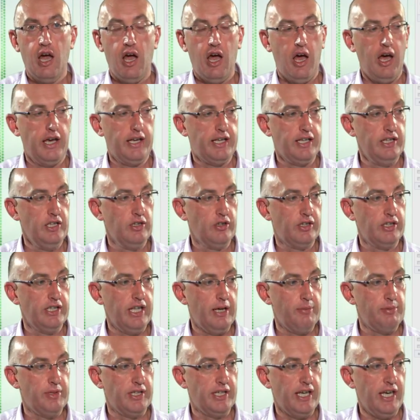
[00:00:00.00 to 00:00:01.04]
I can look at
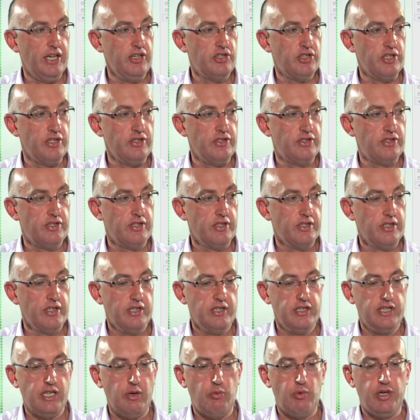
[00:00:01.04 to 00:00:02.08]
applications
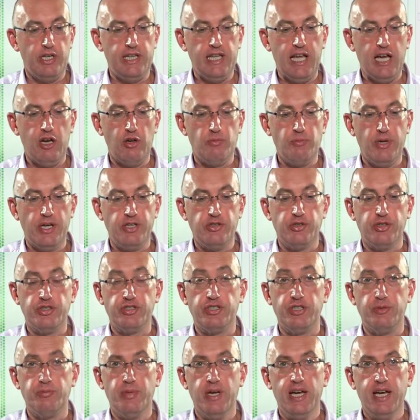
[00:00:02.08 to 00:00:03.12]
that were allowed by
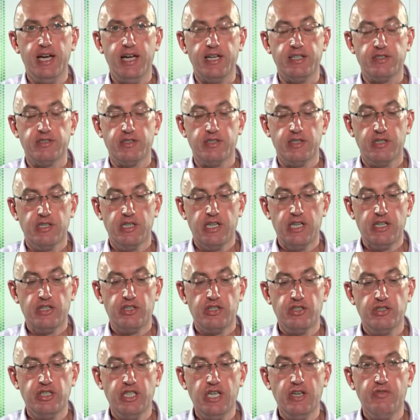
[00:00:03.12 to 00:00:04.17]
trusted paths
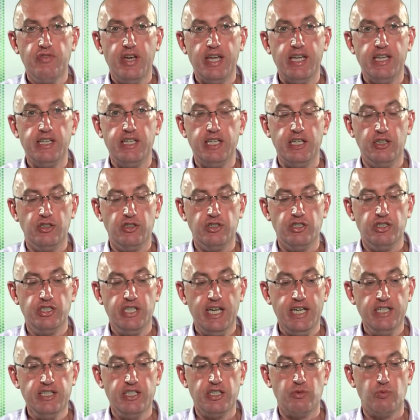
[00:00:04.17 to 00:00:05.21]
to see if anything
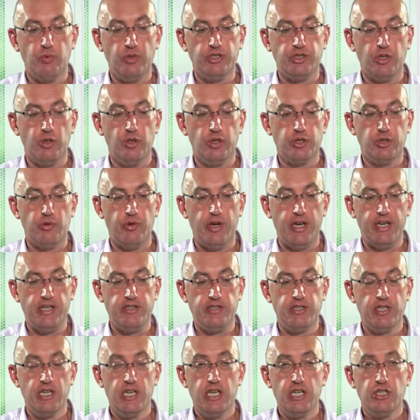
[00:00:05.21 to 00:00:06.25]
unintended was
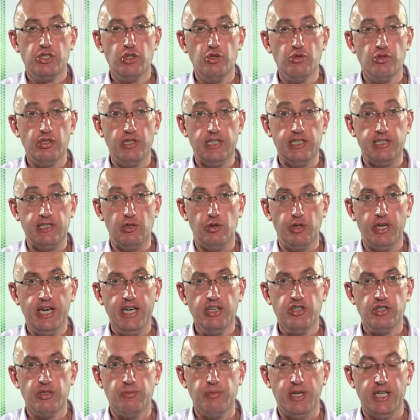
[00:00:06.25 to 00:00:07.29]
authorized due to this
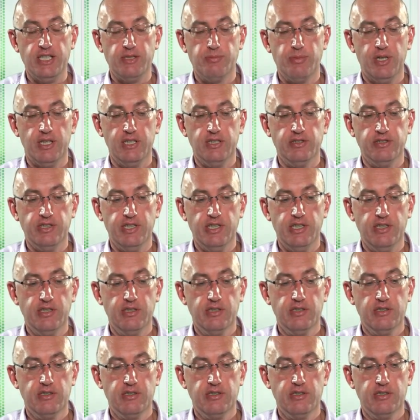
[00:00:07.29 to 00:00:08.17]
location-based policy.